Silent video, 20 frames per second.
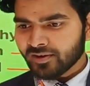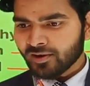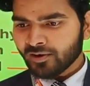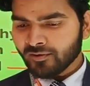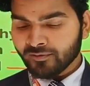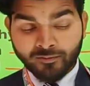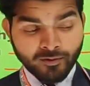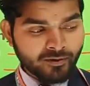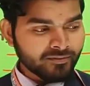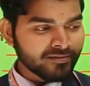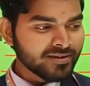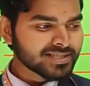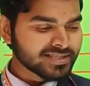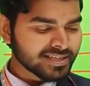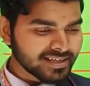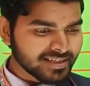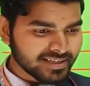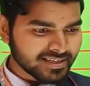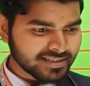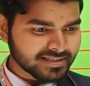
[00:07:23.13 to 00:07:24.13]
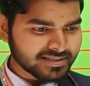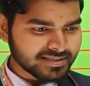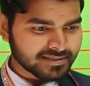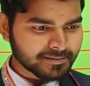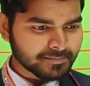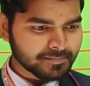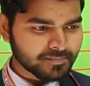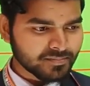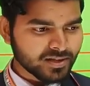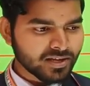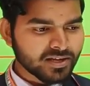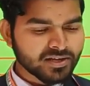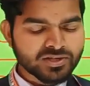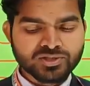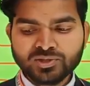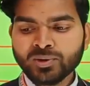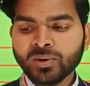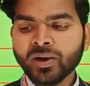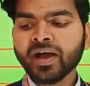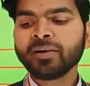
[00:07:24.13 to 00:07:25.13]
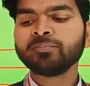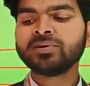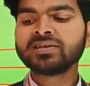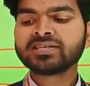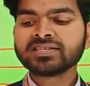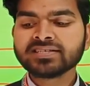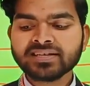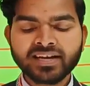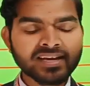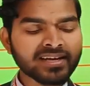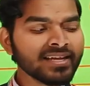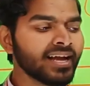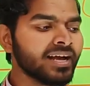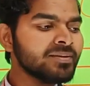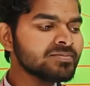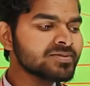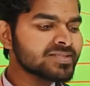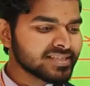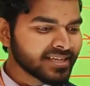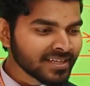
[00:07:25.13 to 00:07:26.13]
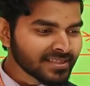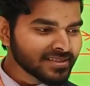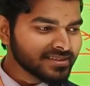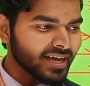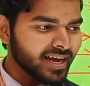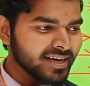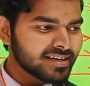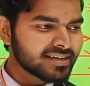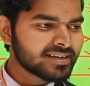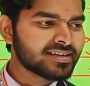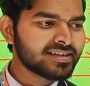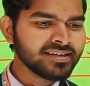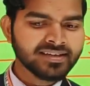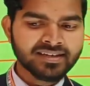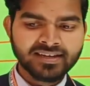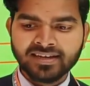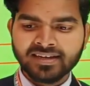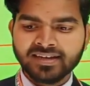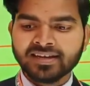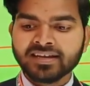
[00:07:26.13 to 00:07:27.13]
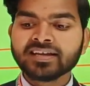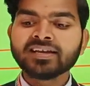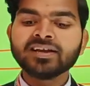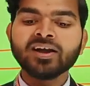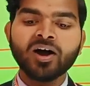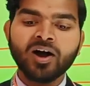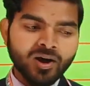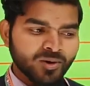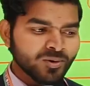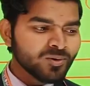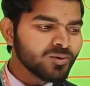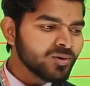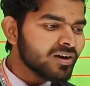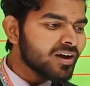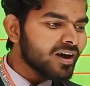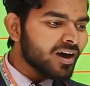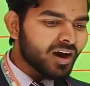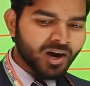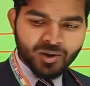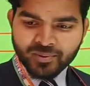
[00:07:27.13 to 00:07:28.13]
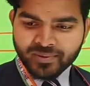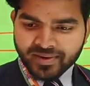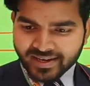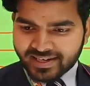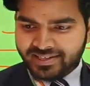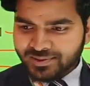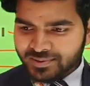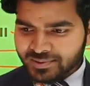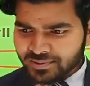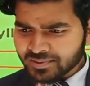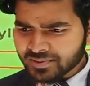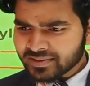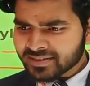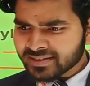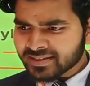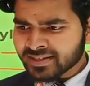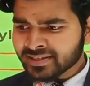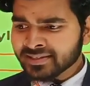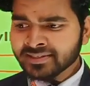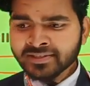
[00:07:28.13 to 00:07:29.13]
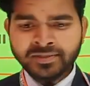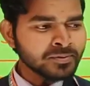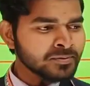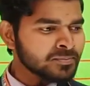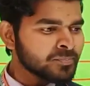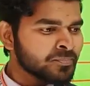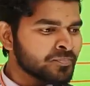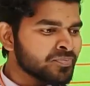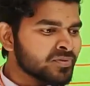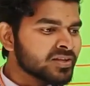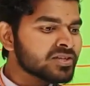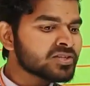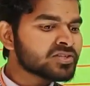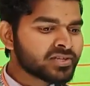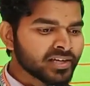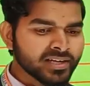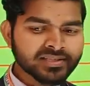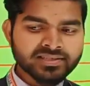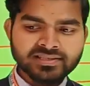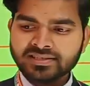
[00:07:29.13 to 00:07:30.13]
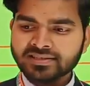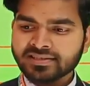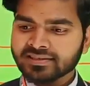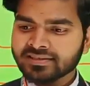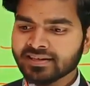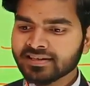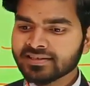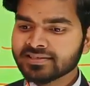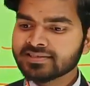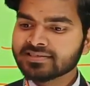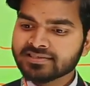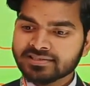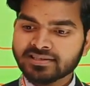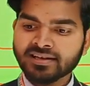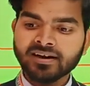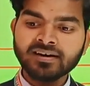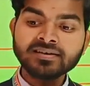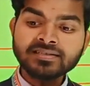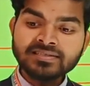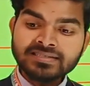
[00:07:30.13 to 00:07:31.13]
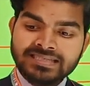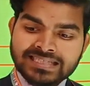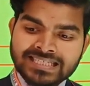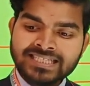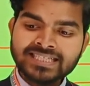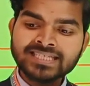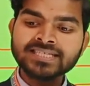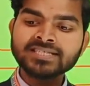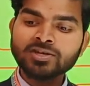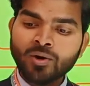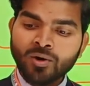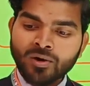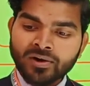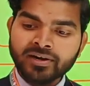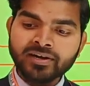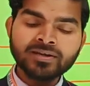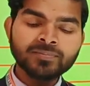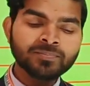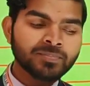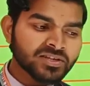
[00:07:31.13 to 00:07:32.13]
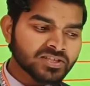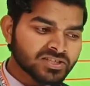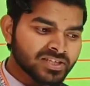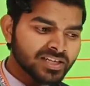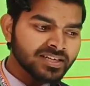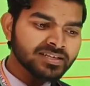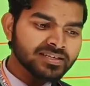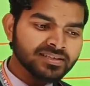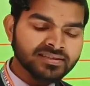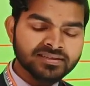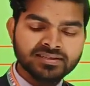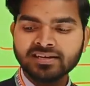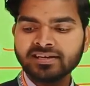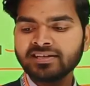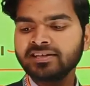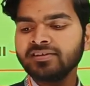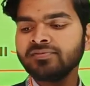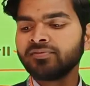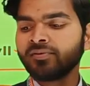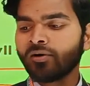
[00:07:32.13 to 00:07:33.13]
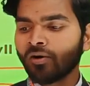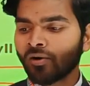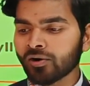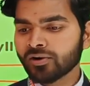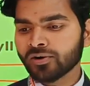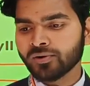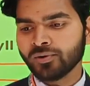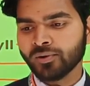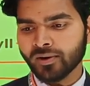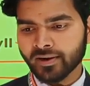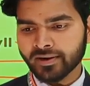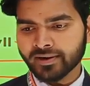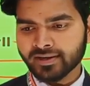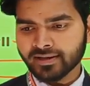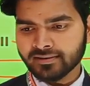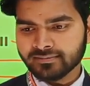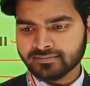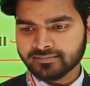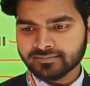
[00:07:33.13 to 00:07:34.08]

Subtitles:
Obviously yes. So basically I am saying that how can you judge the starch is already present in the leaf or not?